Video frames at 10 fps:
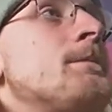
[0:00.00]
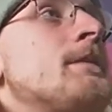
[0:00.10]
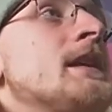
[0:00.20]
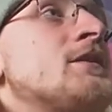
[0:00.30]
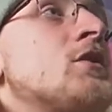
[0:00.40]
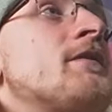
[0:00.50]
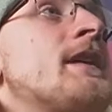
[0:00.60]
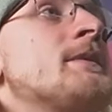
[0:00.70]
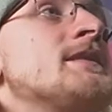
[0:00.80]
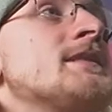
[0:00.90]
internal
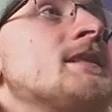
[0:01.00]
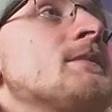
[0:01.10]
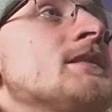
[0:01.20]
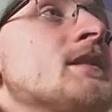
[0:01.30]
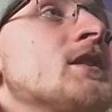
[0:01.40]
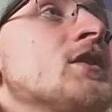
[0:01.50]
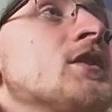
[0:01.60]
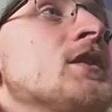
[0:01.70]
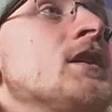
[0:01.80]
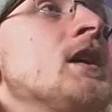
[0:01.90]
family system is a
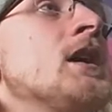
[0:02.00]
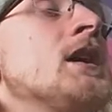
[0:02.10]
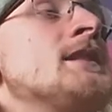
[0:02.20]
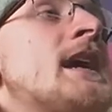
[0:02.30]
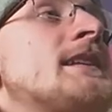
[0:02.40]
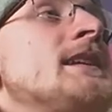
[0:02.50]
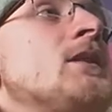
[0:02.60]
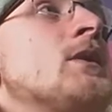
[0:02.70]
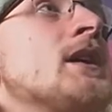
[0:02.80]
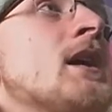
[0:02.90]
good
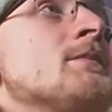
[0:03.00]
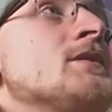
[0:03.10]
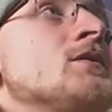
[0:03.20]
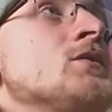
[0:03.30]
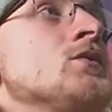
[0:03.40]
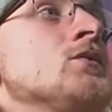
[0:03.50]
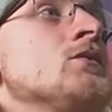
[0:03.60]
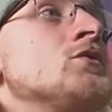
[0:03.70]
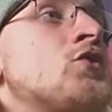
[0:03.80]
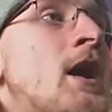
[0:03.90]
technique when it comes
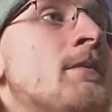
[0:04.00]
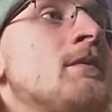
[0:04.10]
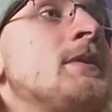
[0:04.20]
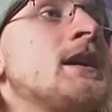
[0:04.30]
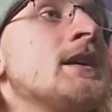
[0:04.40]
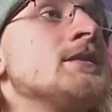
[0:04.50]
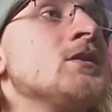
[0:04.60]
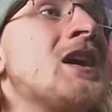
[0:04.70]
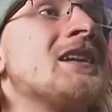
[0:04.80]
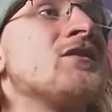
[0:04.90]
to trauma because
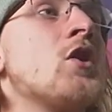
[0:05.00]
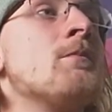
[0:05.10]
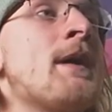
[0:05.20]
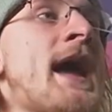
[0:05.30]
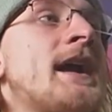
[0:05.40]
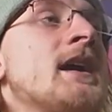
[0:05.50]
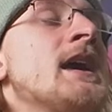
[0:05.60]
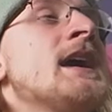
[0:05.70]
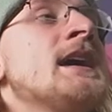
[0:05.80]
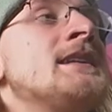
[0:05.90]
you kind of go back
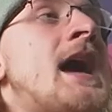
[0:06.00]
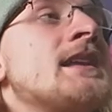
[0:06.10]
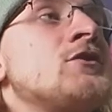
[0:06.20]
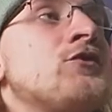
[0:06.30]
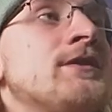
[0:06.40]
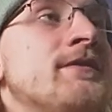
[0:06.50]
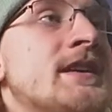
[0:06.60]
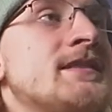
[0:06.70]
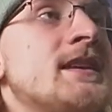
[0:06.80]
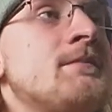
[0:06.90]
not to
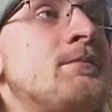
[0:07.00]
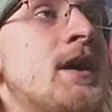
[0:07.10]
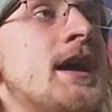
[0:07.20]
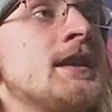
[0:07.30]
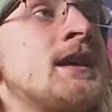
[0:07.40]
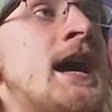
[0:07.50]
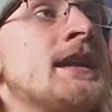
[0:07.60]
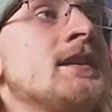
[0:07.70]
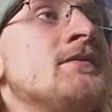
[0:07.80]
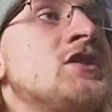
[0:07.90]
revisit, but
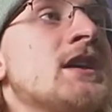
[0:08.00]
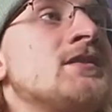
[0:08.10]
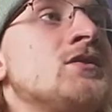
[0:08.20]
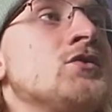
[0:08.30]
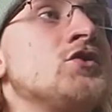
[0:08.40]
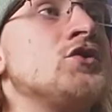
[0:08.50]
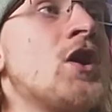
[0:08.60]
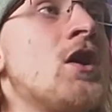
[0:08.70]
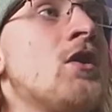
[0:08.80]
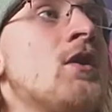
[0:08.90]
kind of just to
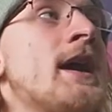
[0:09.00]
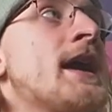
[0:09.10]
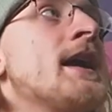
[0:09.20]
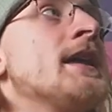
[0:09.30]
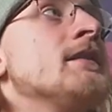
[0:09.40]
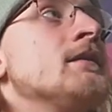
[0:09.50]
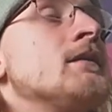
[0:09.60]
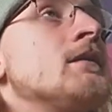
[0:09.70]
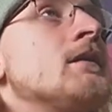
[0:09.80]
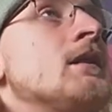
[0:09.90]
show and
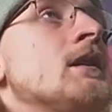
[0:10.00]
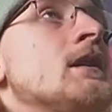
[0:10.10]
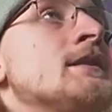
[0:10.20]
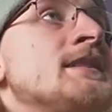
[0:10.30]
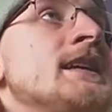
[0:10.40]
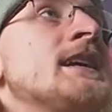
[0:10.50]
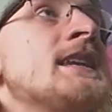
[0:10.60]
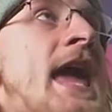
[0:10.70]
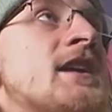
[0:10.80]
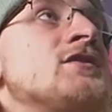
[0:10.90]
see
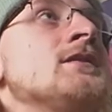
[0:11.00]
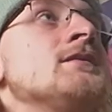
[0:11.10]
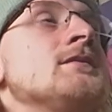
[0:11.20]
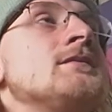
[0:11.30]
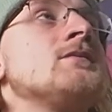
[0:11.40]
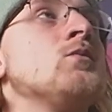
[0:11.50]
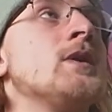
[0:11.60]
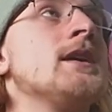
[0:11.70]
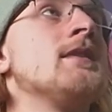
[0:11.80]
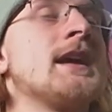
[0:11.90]
connections
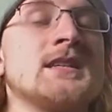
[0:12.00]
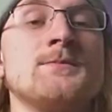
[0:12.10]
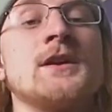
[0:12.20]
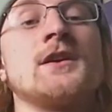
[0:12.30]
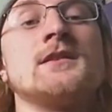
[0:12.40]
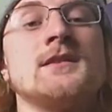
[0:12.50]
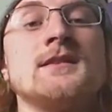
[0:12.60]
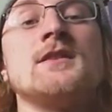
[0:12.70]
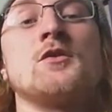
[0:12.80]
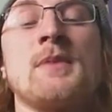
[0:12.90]
with experiences
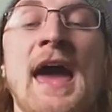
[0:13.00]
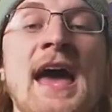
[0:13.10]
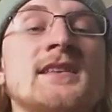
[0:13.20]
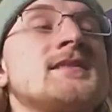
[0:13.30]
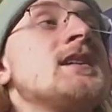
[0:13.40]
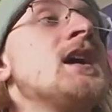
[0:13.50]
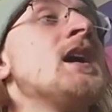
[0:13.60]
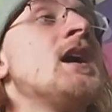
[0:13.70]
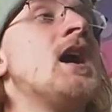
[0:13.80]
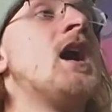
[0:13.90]
in their past,
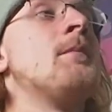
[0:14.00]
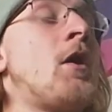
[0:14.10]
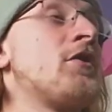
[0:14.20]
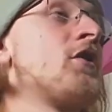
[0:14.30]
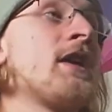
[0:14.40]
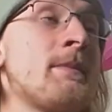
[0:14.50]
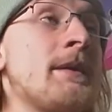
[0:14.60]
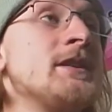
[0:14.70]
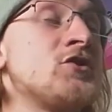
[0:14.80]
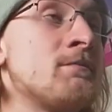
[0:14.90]
although they
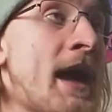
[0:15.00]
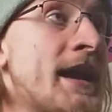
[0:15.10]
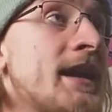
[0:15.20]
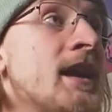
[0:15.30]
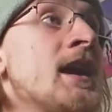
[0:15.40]
may be traumatic,